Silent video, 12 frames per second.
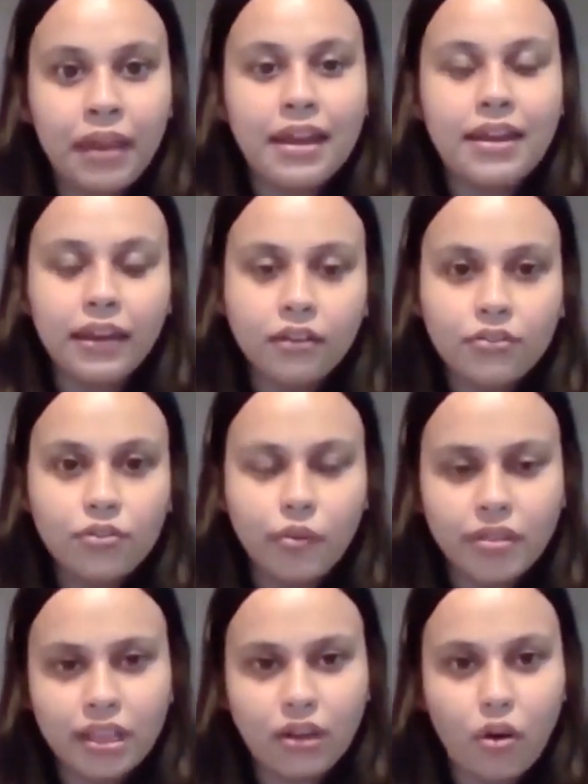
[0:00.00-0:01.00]
and let us know
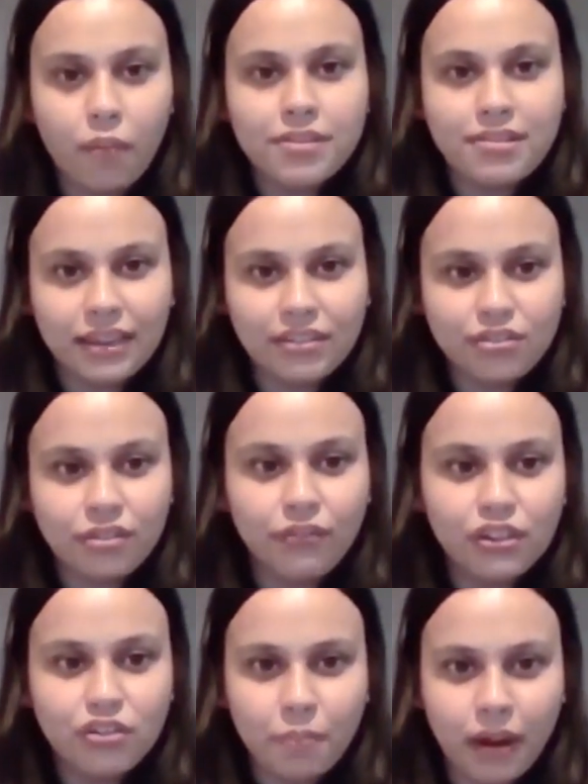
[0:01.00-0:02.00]
in the comment section
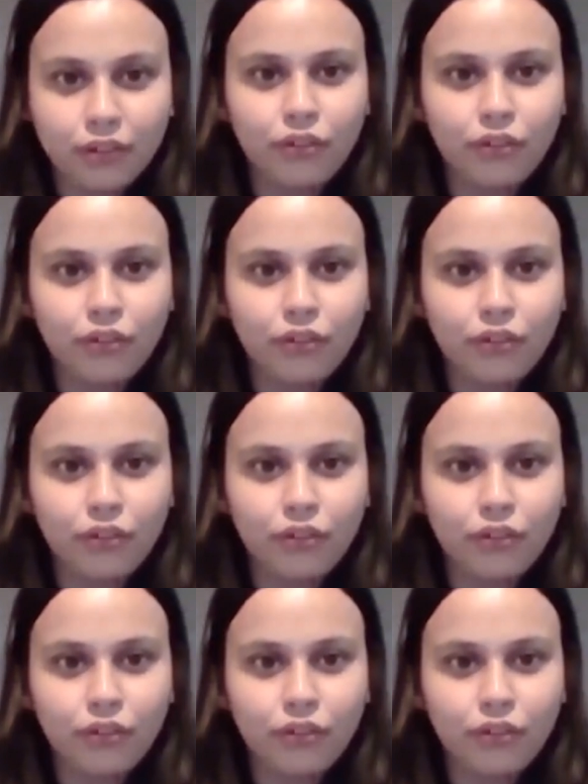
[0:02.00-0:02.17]
which part